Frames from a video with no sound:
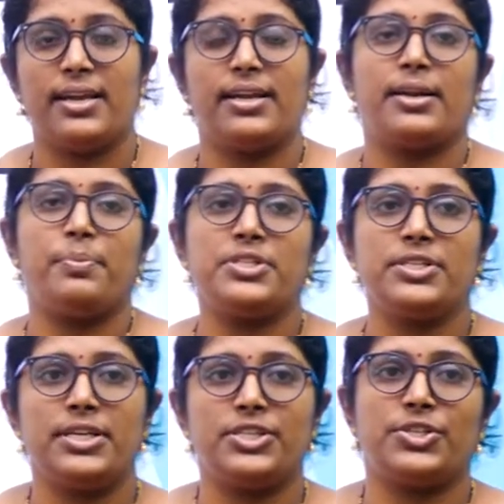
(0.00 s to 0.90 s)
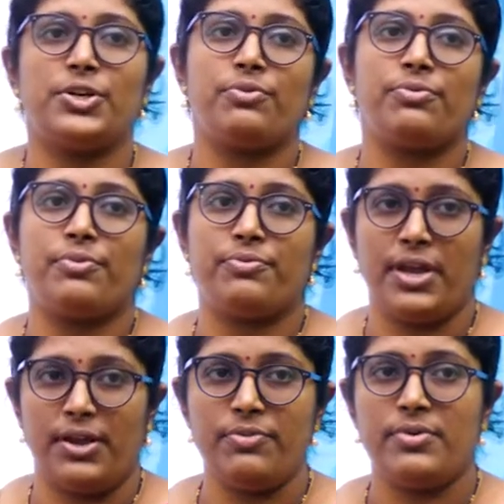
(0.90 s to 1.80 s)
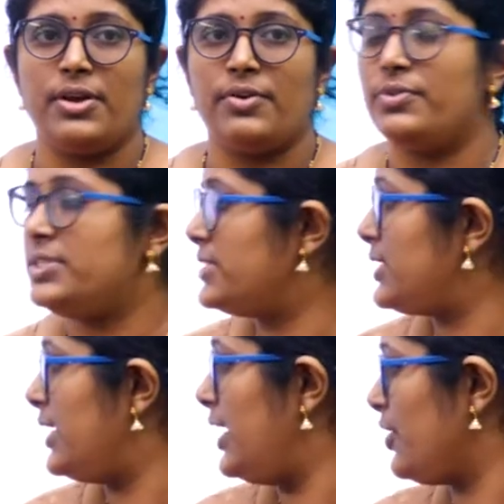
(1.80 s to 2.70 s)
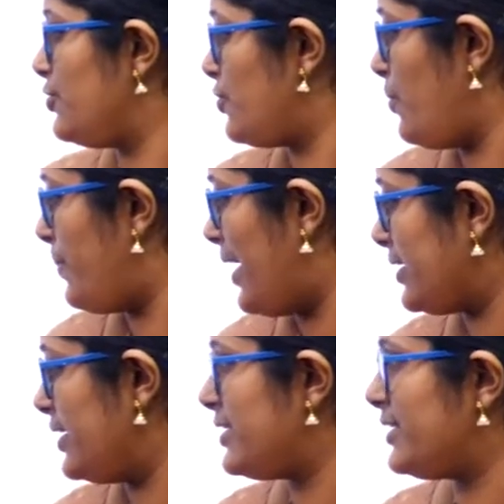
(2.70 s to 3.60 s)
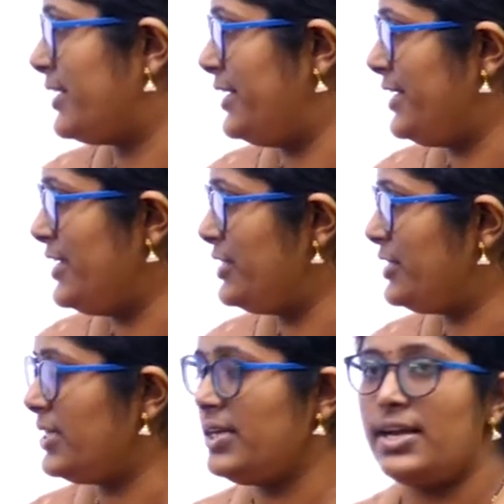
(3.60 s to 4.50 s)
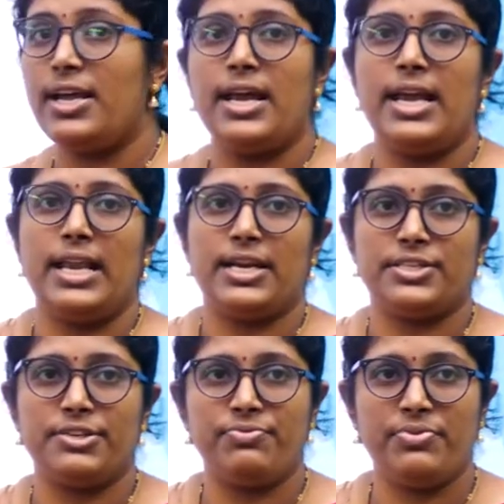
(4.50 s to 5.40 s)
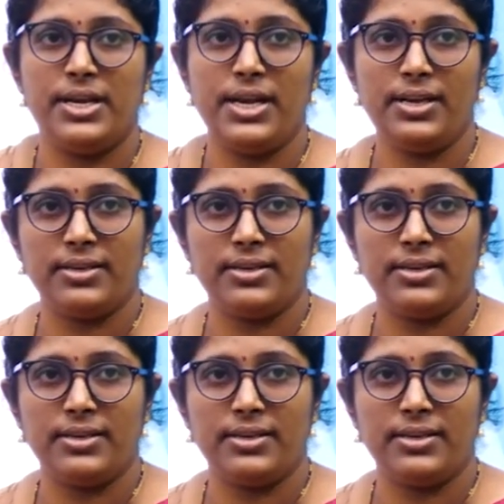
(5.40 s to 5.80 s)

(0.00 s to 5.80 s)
representation of a wave which is an electromagnetic radiation electric field,